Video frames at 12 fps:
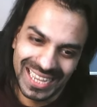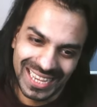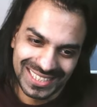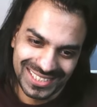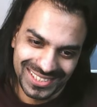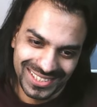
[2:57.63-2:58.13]

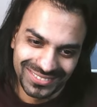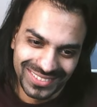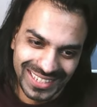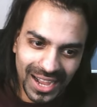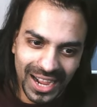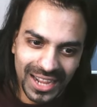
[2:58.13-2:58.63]

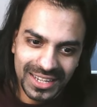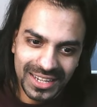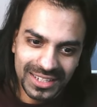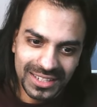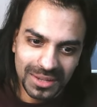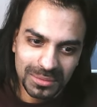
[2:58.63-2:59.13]
Extremely. I
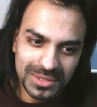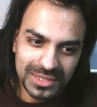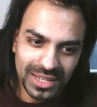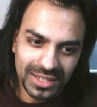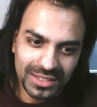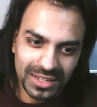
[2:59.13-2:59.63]
get
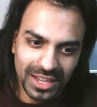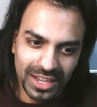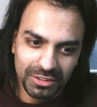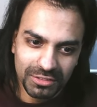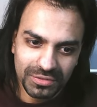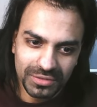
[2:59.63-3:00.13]
upset
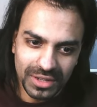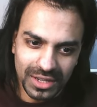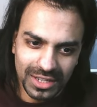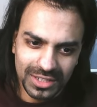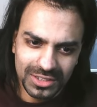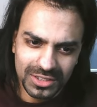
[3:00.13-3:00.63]
if
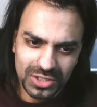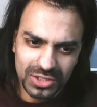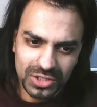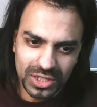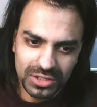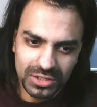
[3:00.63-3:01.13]
others
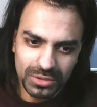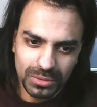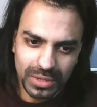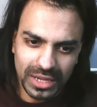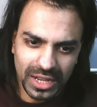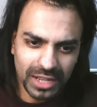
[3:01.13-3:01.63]
change the
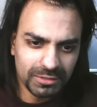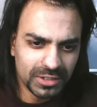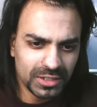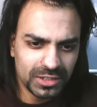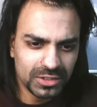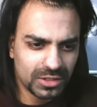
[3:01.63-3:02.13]
way I've arranged.